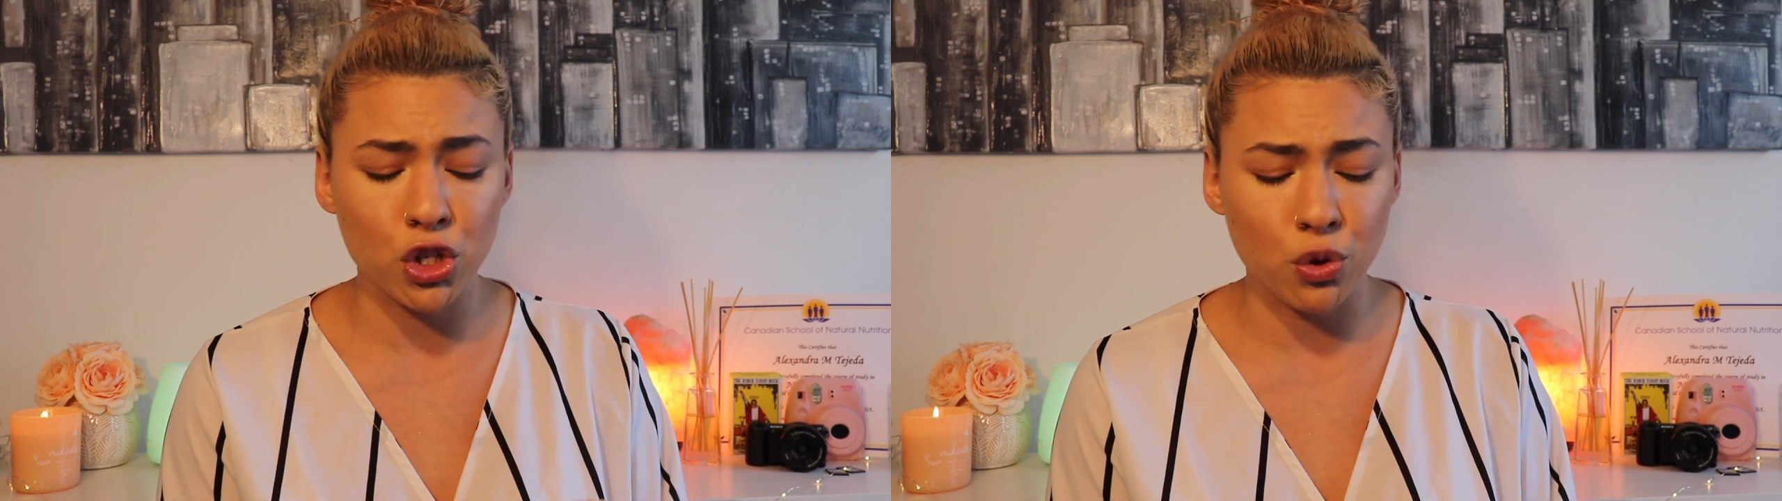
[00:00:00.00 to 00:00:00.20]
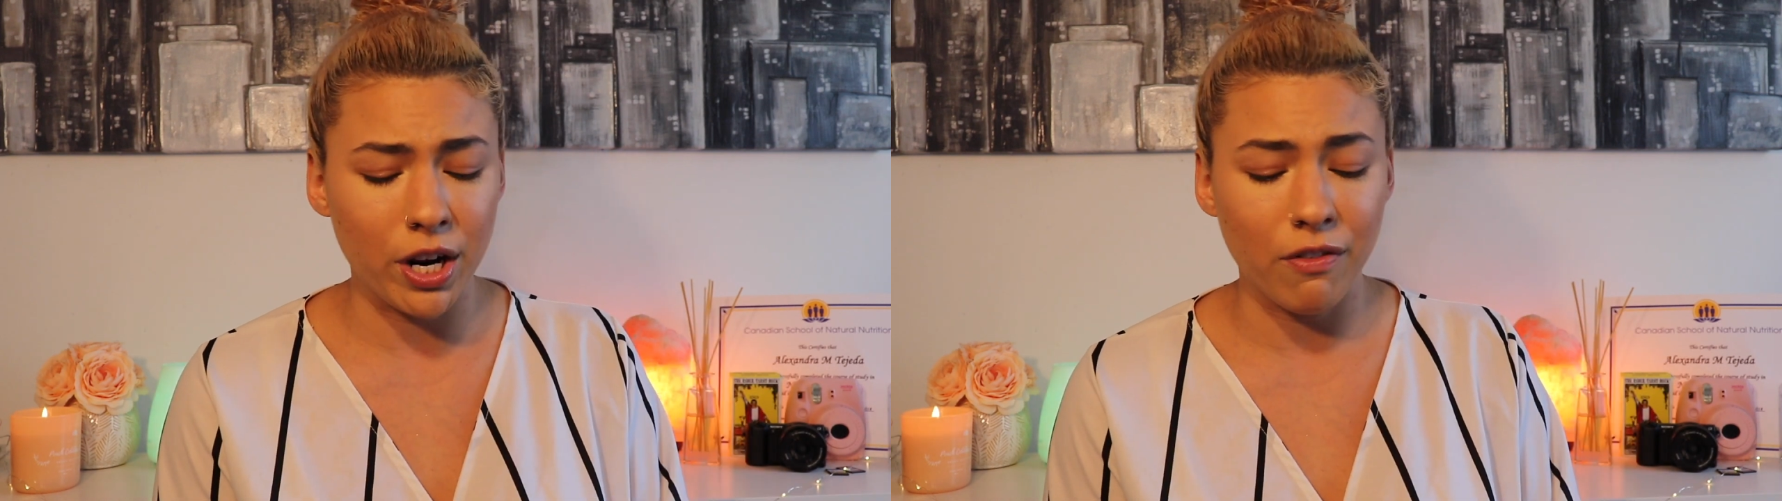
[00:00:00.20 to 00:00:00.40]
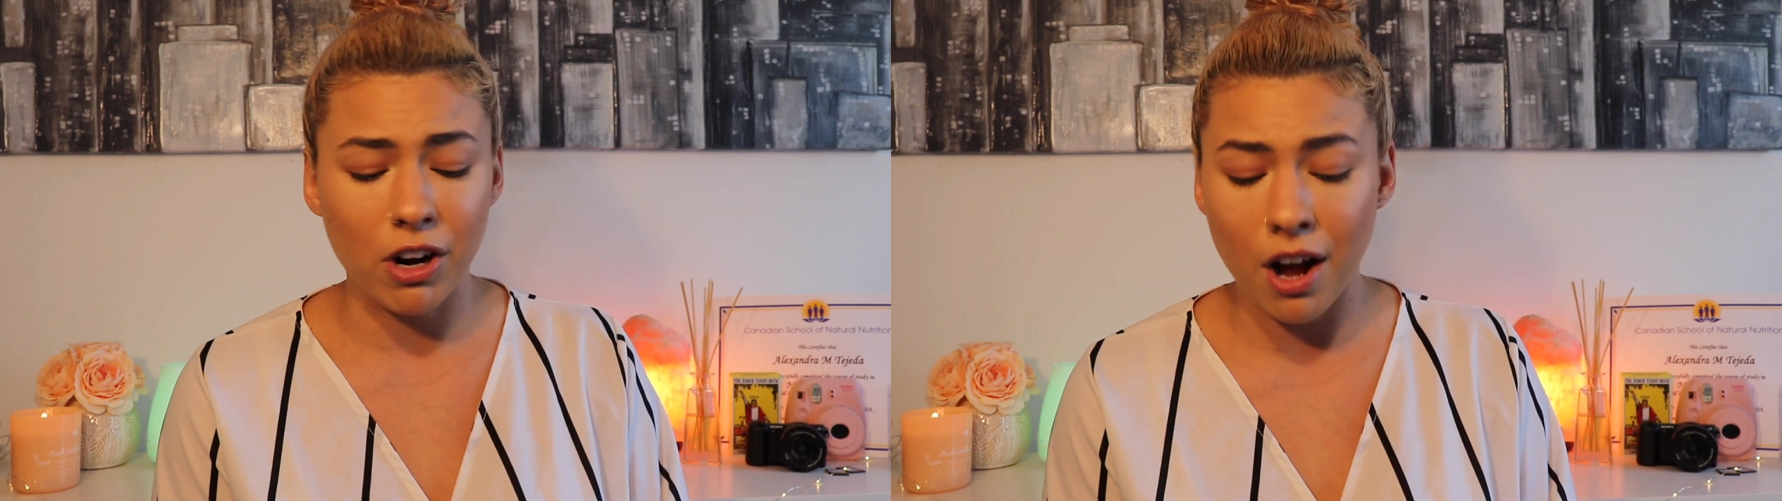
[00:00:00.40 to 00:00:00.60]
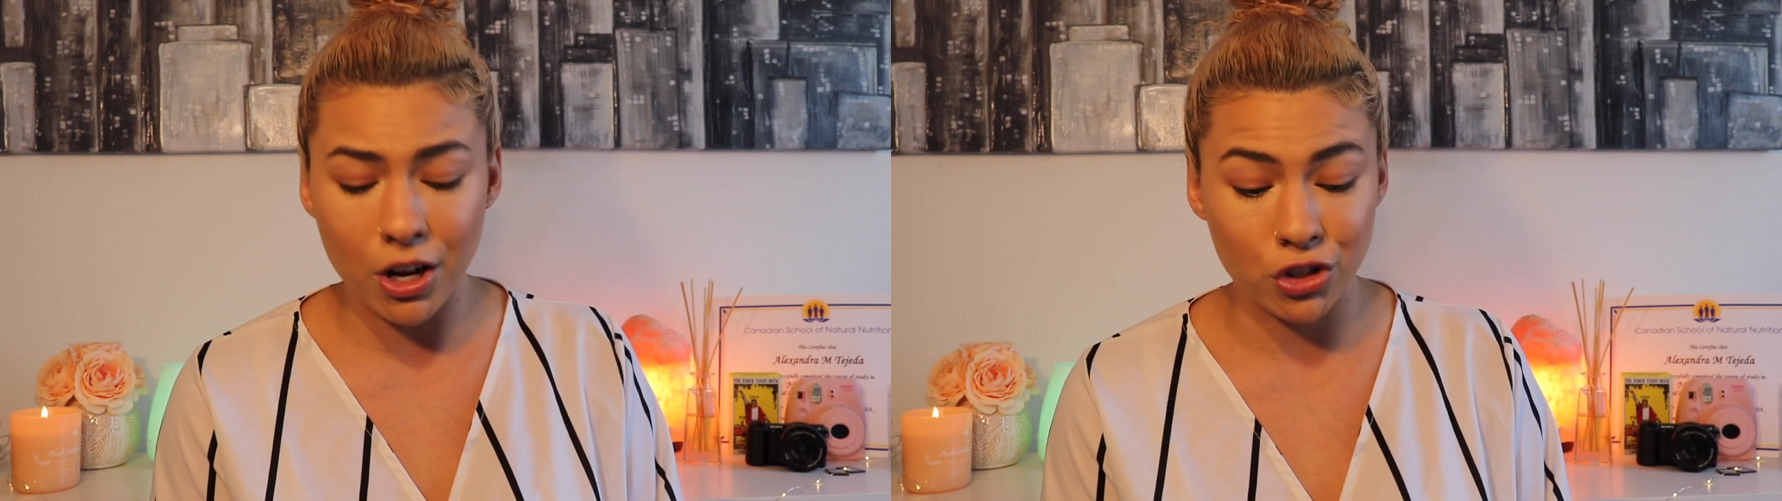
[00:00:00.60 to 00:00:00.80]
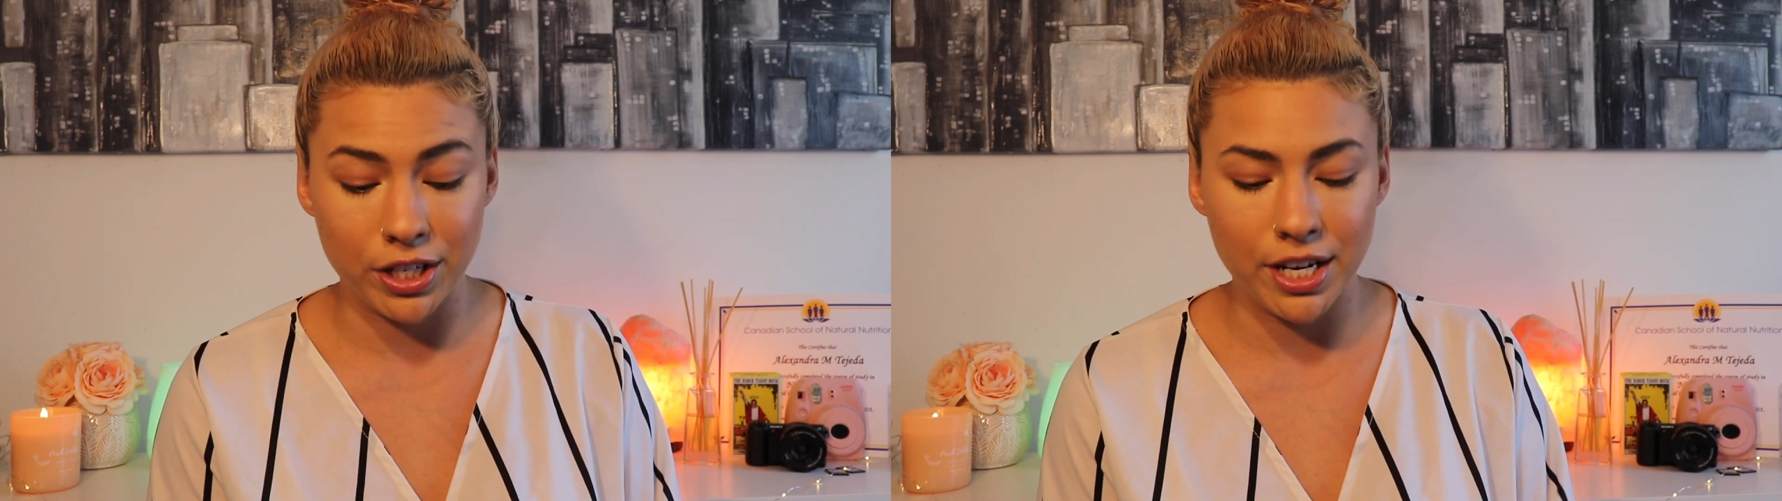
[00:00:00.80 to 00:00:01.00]
story of our
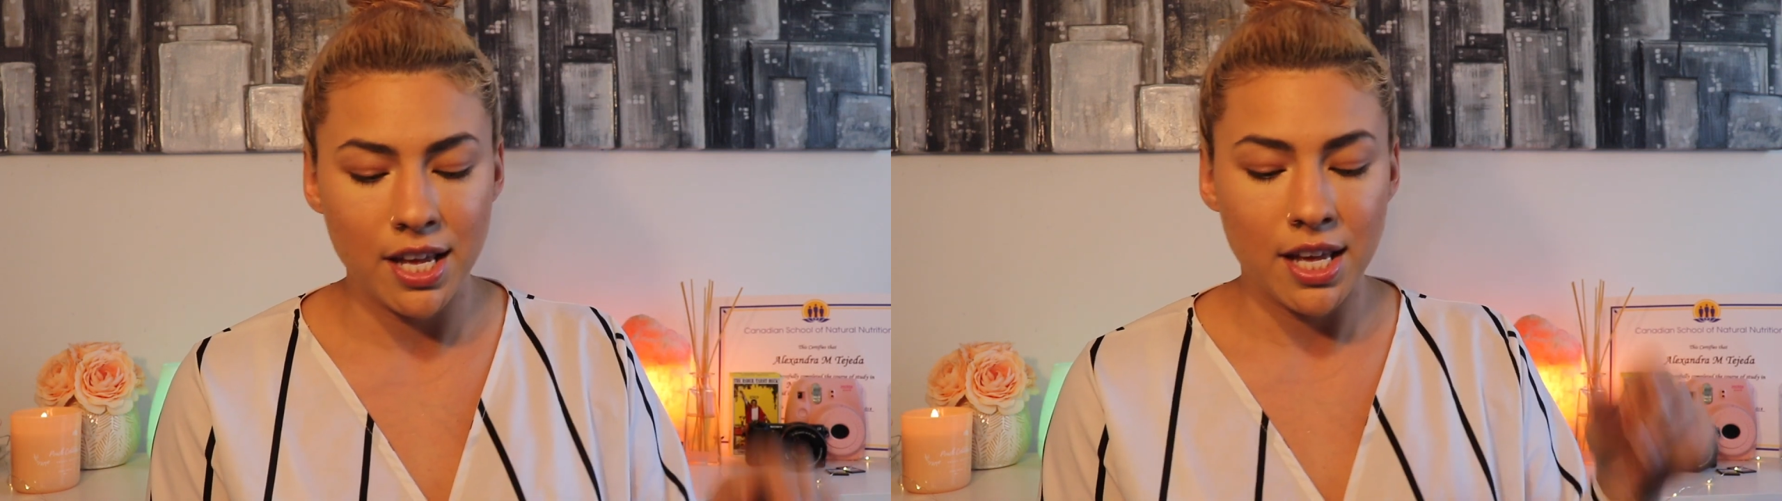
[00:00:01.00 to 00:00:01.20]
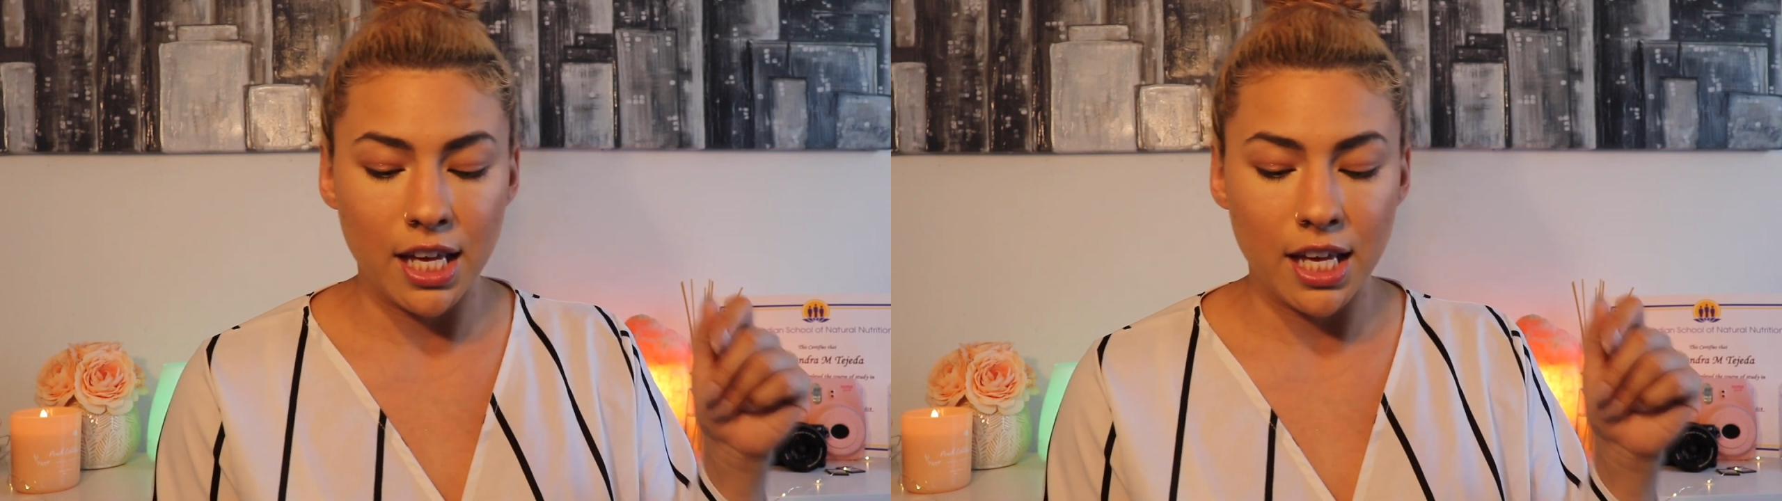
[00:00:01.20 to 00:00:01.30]
country.